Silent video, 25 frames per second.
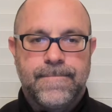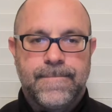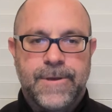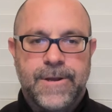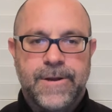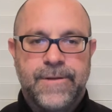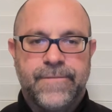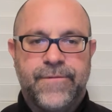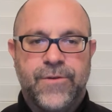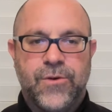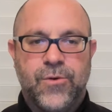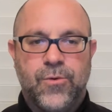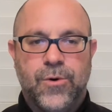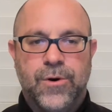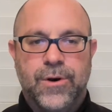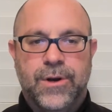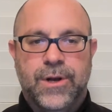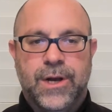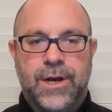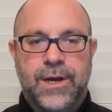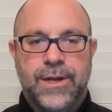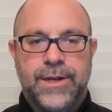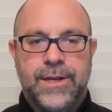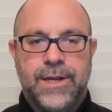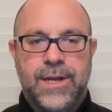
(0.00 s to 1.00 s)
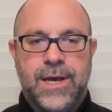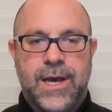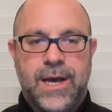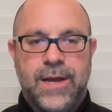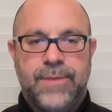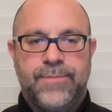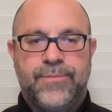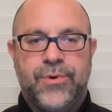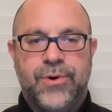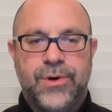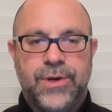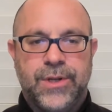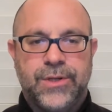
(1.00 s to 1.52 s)
And if you work on
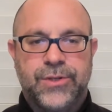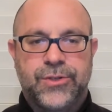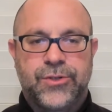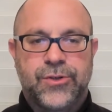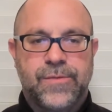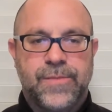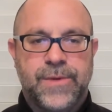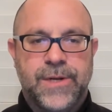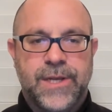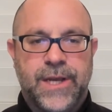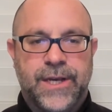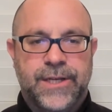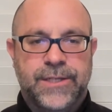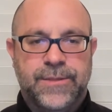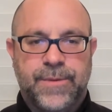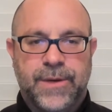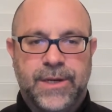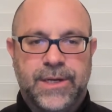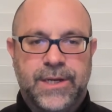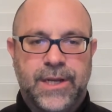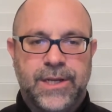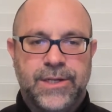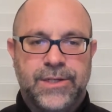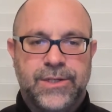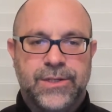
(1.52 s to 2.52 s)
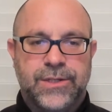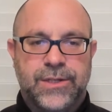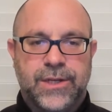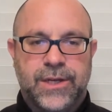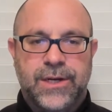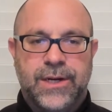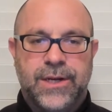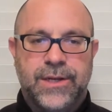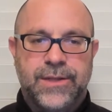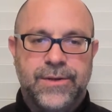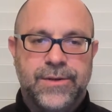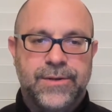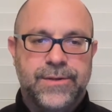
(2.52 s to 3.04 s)
not putting so many expectations
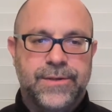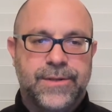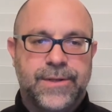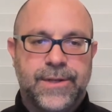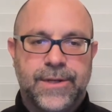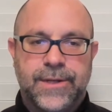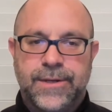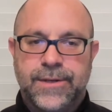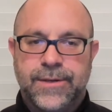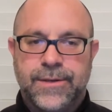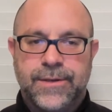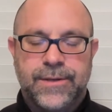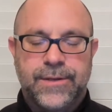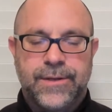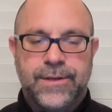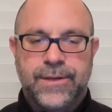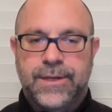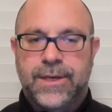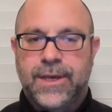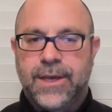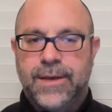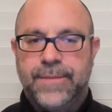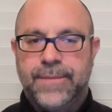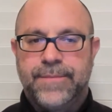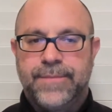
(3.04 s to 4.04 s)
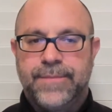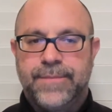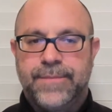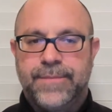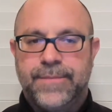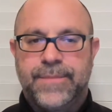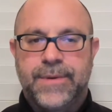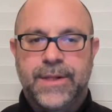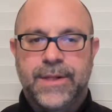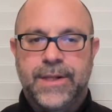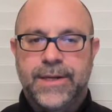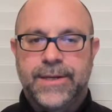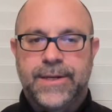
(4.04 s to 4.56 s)
on others, then you can't be
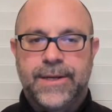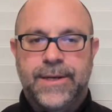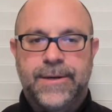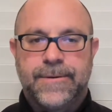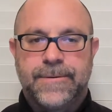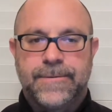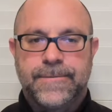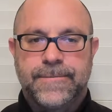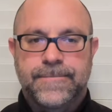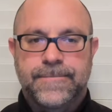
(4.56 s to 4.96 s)
let down.